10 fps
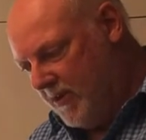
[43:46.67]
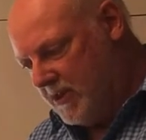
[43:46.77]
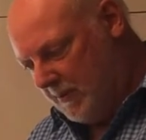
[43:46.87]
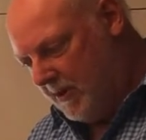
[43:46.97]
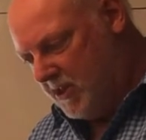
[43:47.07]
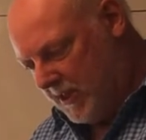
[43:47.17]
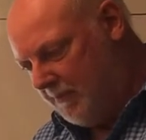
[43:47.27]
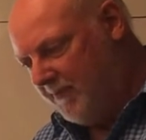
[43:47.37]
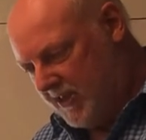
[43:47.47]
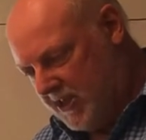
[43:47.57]
some, some
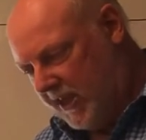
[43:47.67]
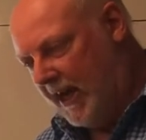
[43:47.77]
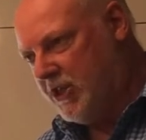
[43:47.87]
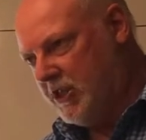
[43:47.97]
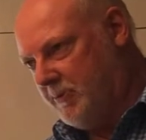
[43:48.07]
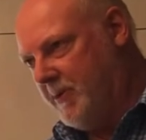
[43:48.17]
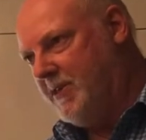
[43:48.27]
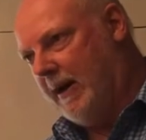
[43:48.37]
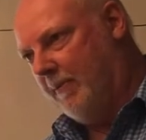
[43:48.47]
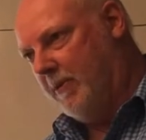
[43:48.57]
investigations have been
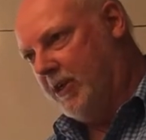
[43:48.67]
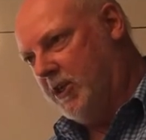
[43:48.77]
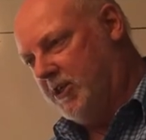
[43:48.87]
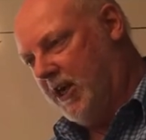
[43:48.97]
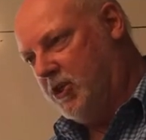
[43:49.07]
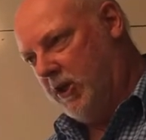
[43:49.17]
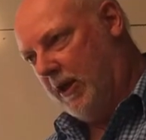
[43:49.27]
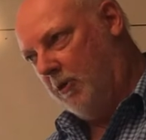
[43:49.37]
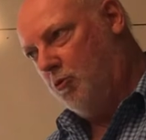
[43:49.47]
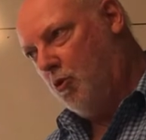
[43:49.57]
done, but it's, it's
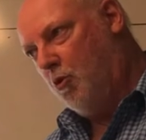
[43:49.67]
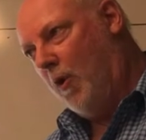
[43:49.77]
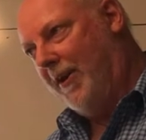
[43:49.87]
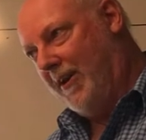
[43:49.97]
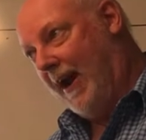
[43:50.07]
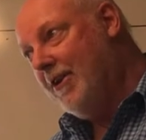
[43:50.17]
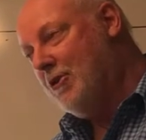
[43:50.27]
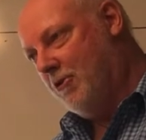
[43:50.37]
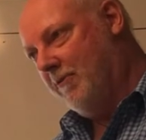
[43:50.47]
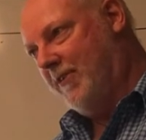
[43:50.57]
actually quite an
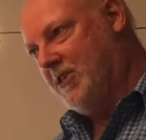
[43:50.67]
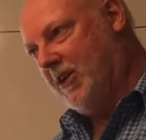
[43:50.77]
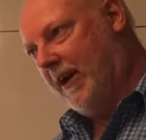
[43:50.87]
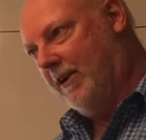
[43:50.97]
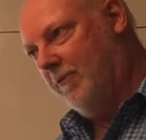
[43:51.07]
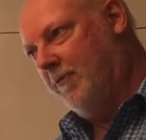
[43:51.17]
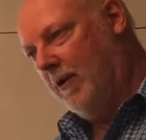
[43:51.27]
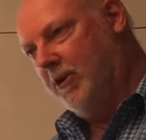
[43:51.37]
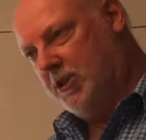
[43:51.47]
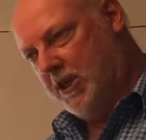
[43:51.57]
under-investigated
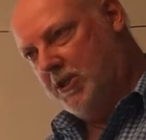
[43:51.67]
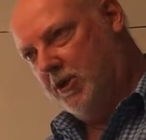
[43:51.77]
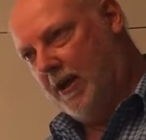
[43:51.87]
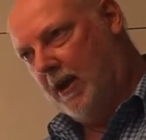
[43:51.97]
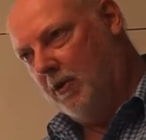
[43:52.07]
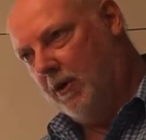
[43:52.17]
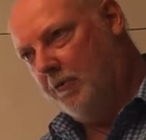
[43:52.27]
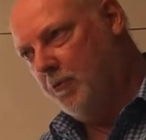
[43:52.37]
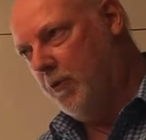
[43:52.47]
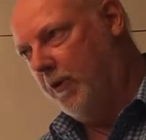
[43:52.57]
fault. It's not had a lot
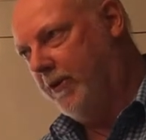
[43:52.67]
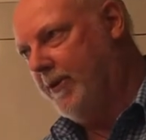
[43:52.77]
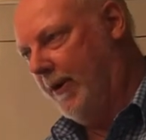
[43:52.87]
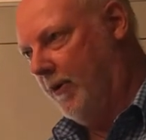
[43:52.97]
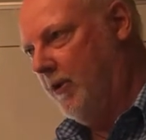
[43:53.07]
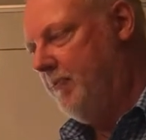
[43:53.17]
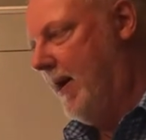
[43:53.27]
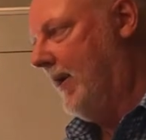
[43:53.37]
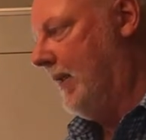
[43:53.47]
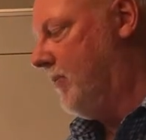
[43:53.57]
of work done on it,
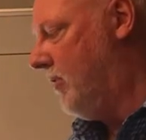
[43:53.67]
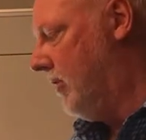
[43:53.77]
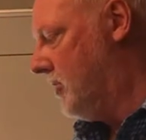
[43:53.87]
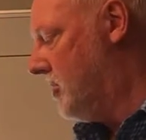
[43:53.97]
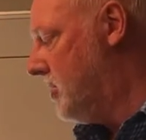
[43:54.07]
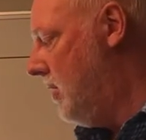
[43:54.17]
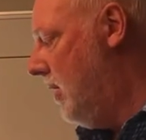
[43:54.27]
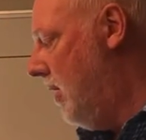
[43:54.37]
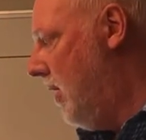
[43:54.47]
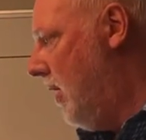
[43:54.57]
partly because
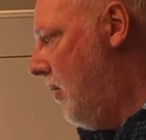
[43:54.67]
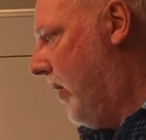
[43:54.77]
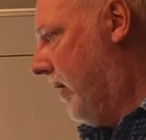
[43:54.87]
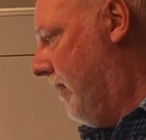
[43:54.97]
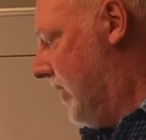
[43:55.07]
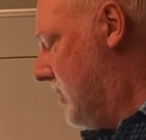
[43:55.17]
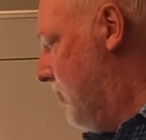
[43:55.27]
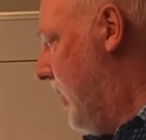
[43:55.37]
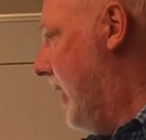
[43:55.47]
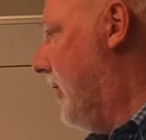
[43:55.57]
we can make some
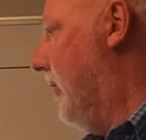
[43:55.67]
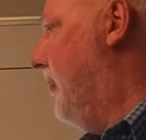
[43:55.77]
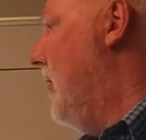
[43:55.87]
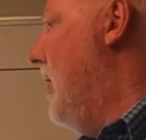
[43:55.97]
really good